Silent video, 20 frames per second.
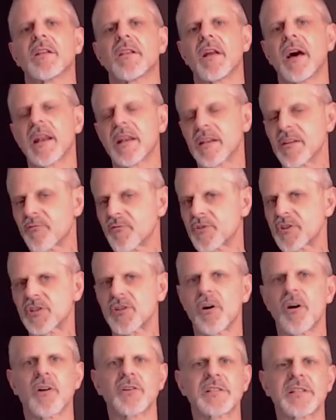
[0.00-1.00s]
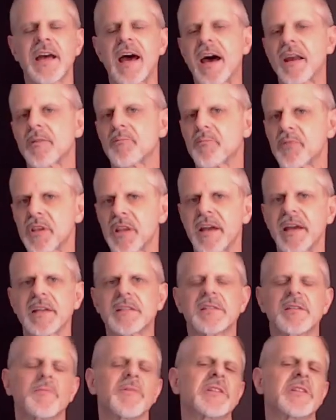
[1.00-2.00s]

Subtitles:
lot of different songs and how to play and some of the